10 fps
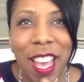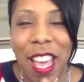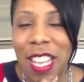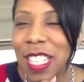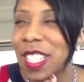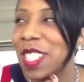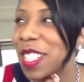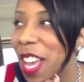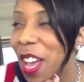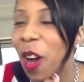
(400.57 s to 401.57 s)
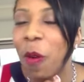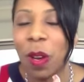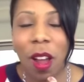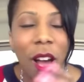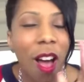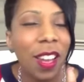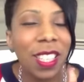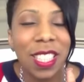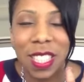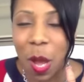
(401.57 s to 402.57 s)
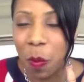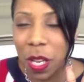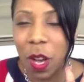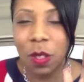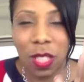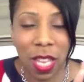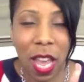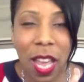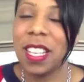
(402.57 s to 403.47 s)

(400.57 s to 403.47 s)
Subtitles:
And it's still, with all of this that we gonna say,